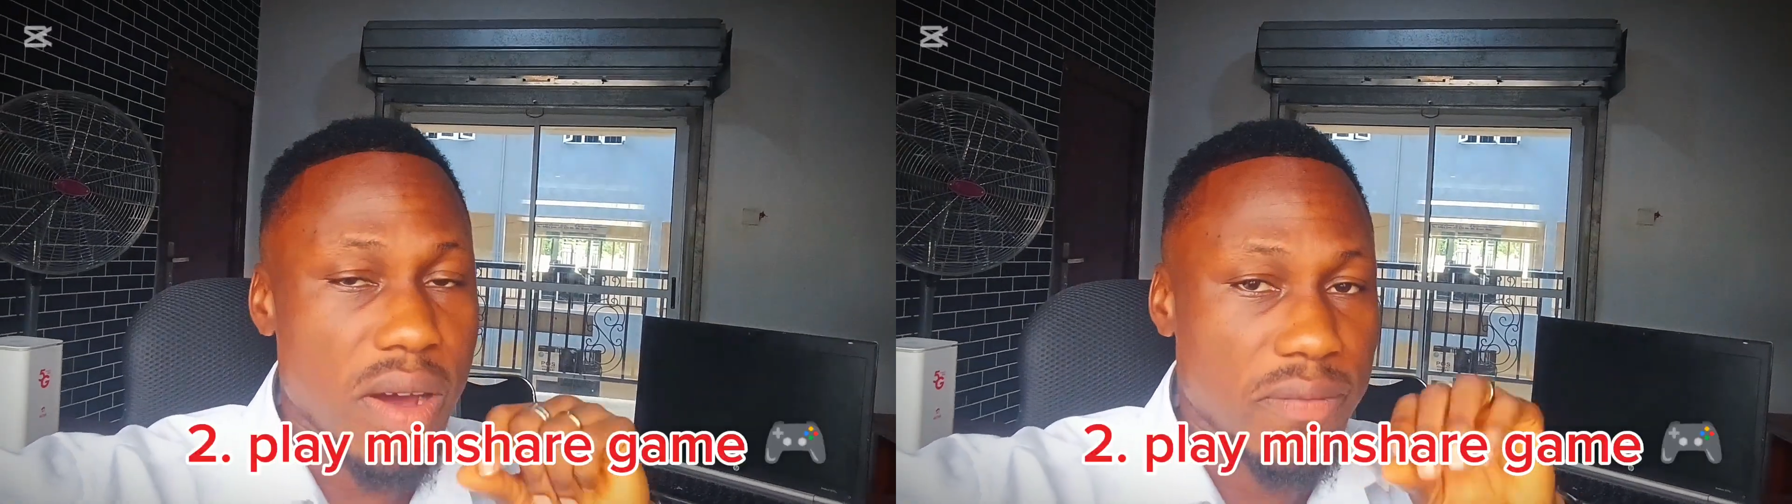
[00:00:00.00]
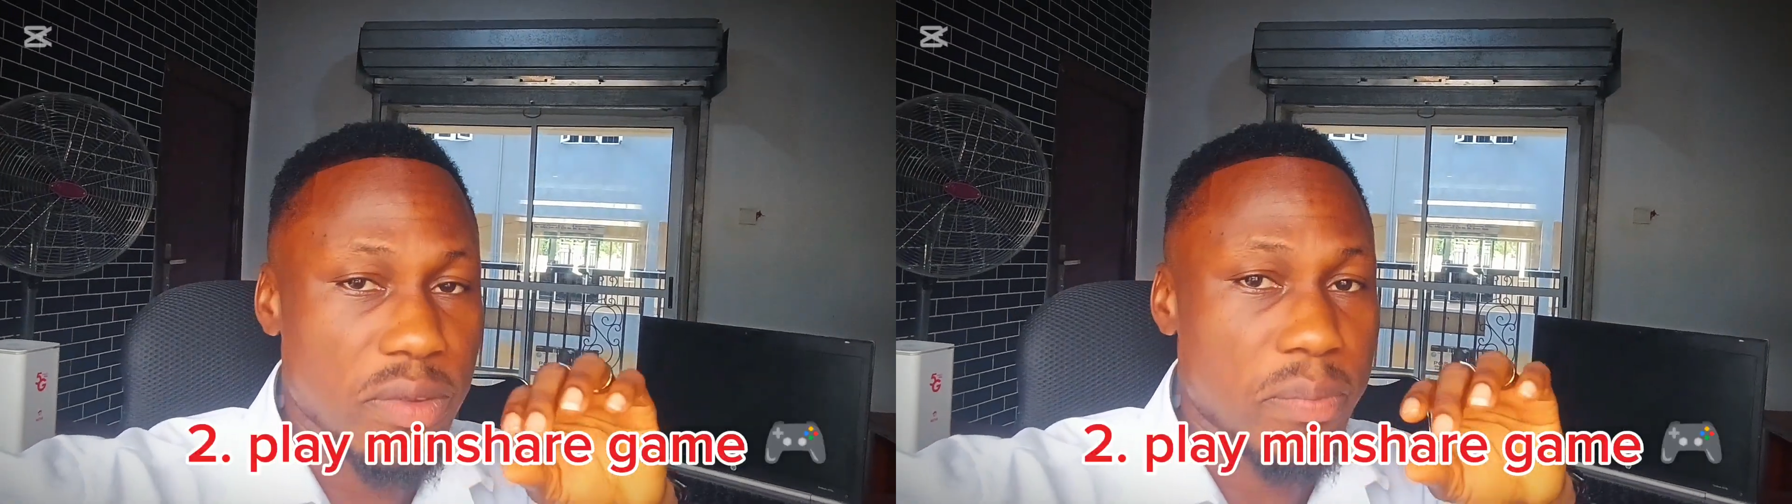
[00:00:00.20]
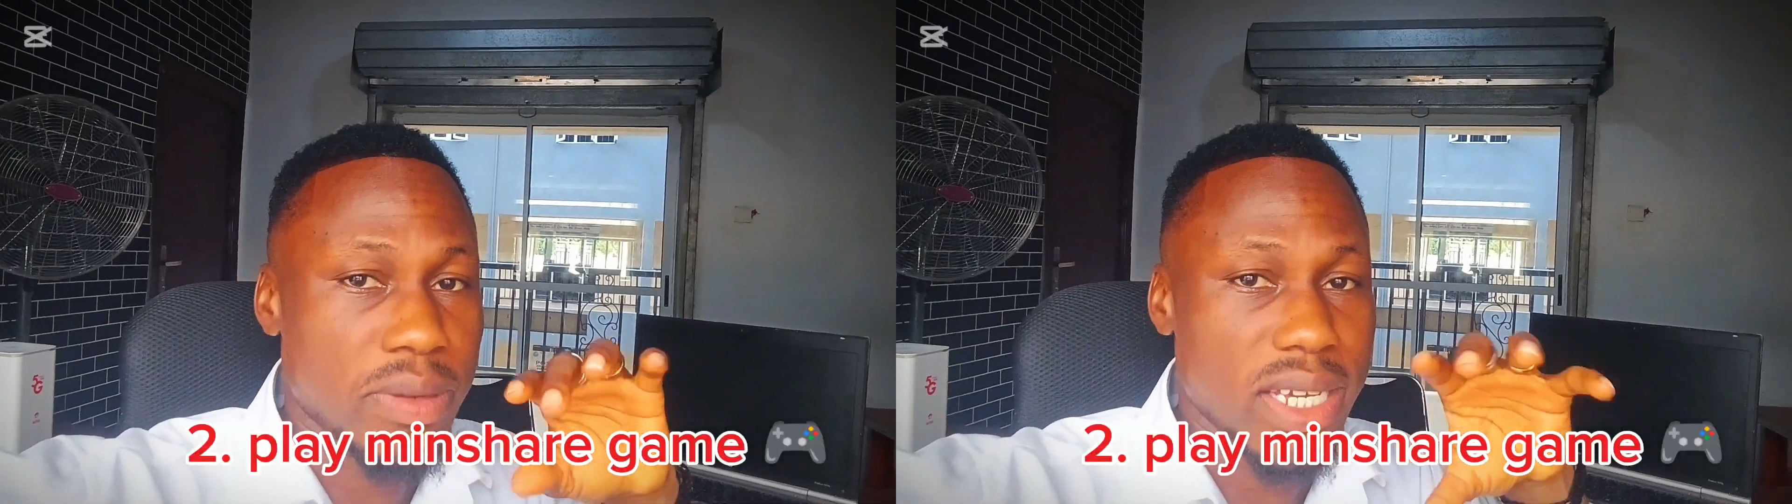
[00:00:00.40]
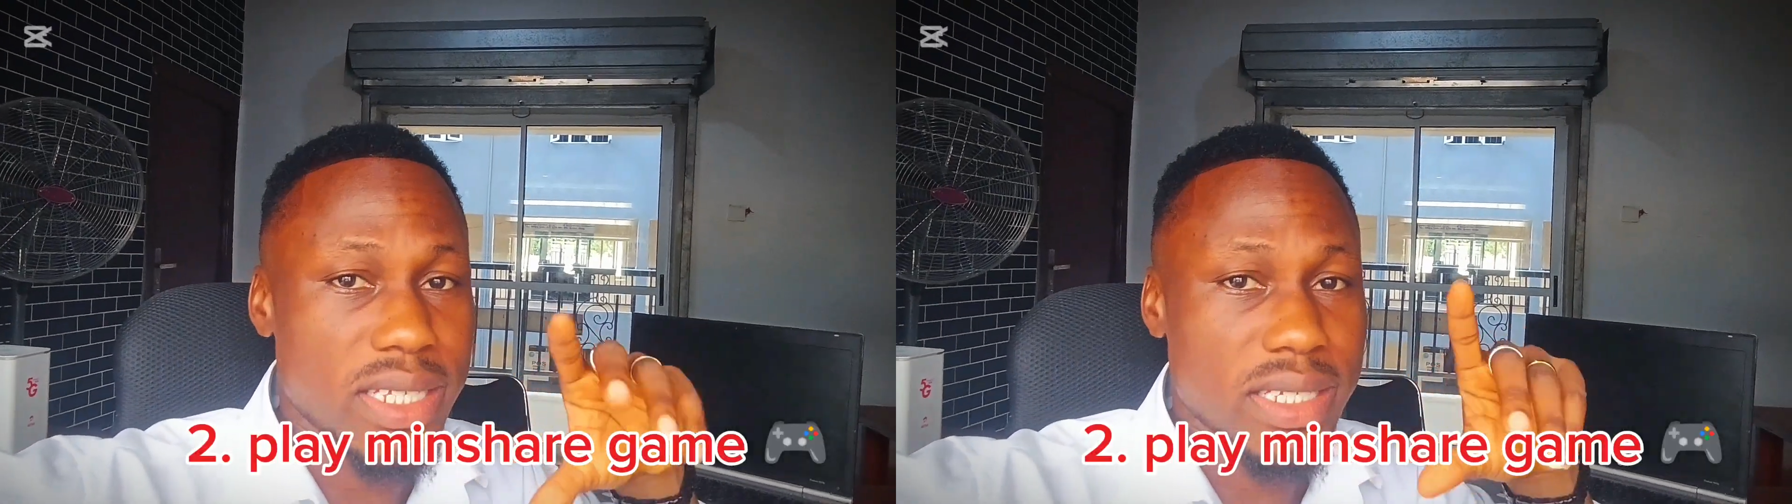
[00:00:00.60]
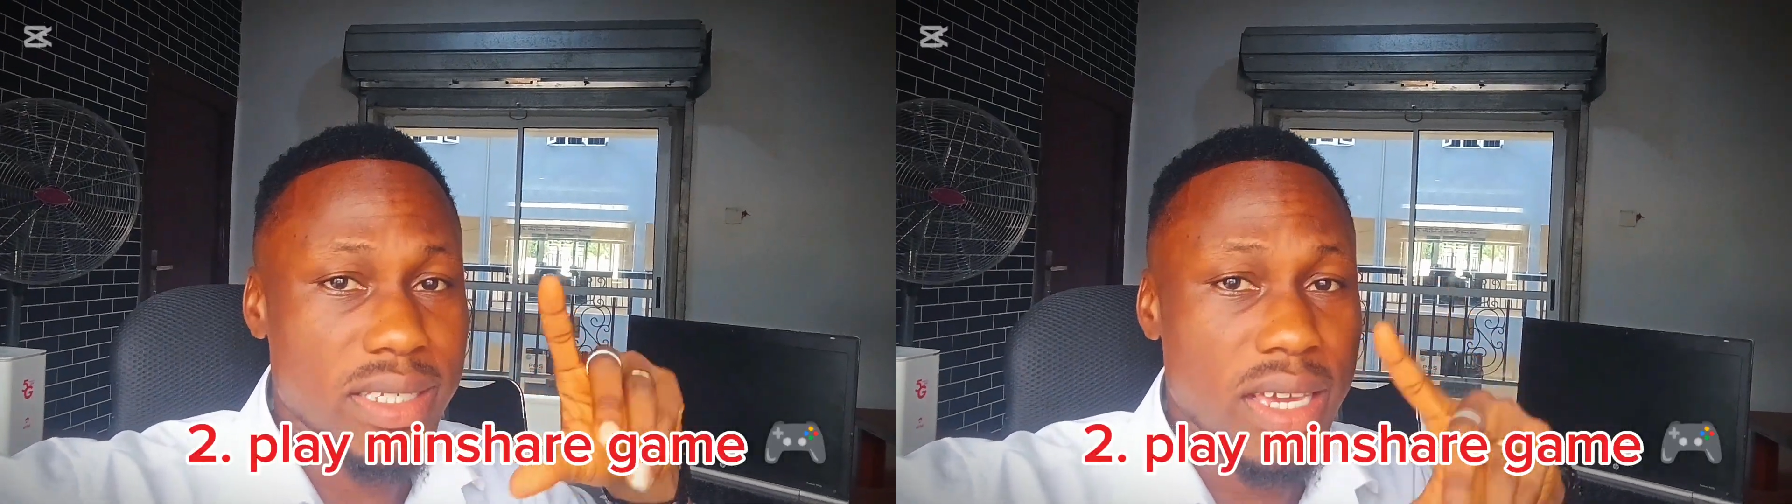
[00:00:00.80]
you have to play this